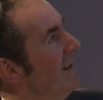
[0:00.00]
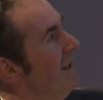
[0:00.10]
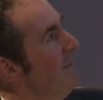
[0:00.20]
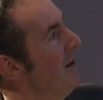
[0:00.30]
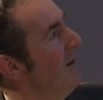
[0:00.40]

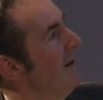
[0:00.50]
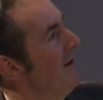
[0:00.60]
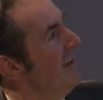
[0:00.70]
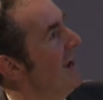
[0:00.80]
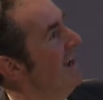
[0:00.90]
Keep going.
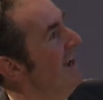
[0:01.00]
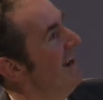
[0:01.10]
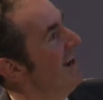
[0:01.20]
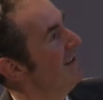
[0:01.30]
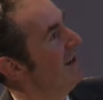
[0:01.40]
OK,
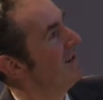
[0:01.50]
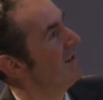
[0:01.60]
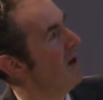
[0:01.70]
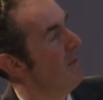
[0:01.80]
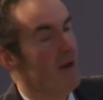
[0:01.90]
don't
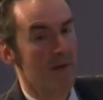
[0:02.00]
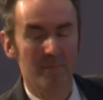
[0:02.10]
stop.